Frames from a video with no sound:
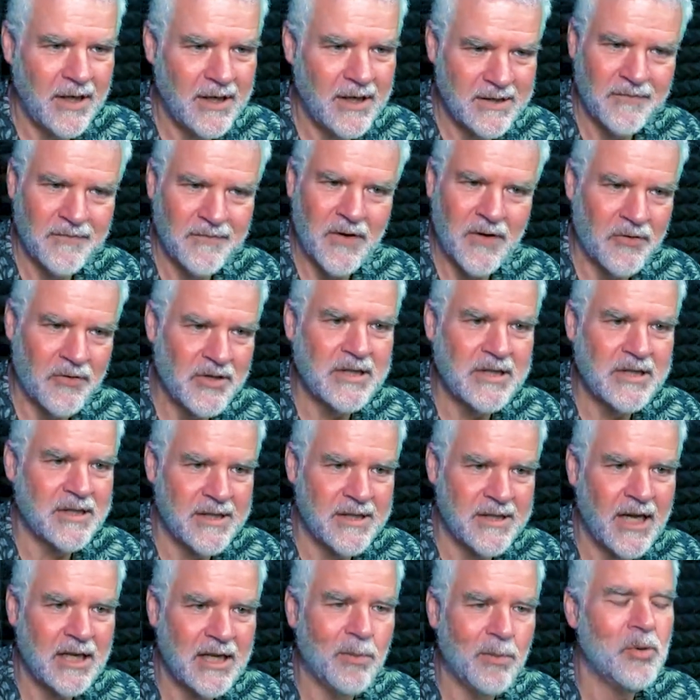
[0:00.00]
as a very
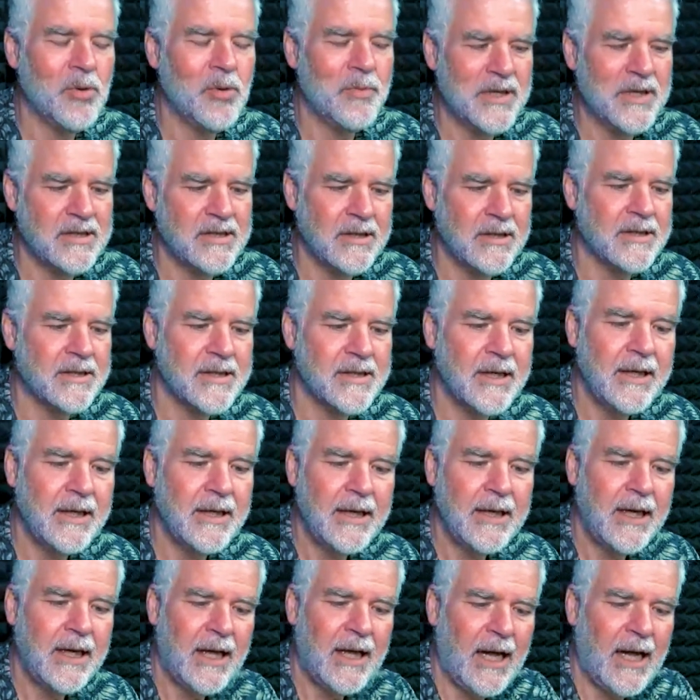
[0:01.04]
sustainable business.
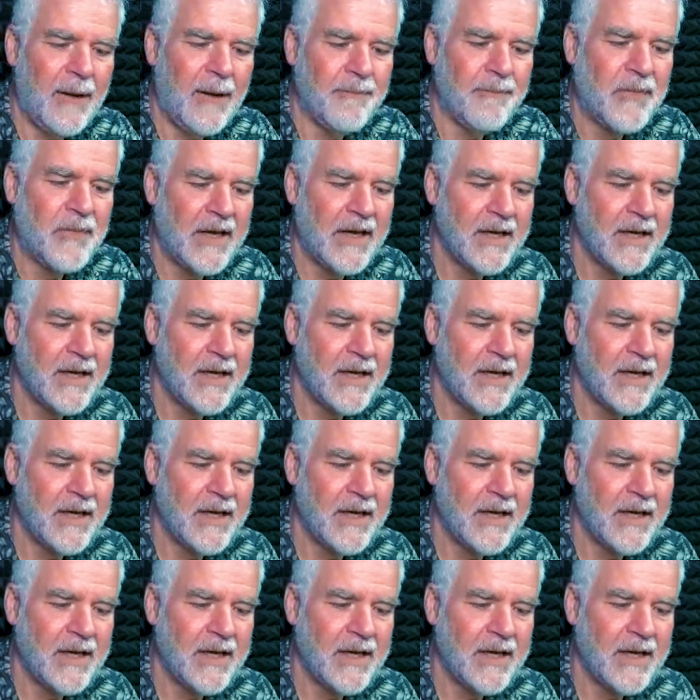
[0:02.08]
Um,